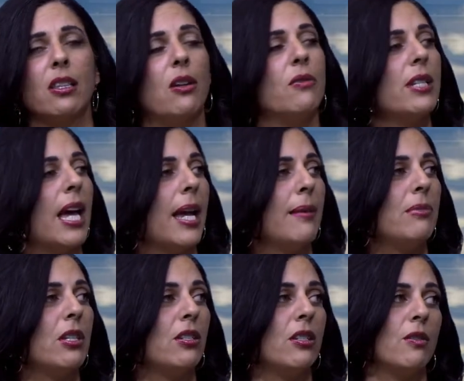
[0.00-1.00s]
loan
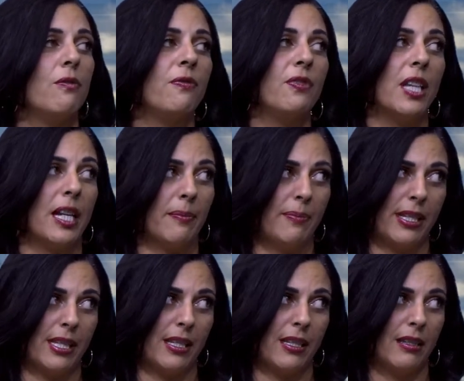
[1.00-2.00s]
type to do flips?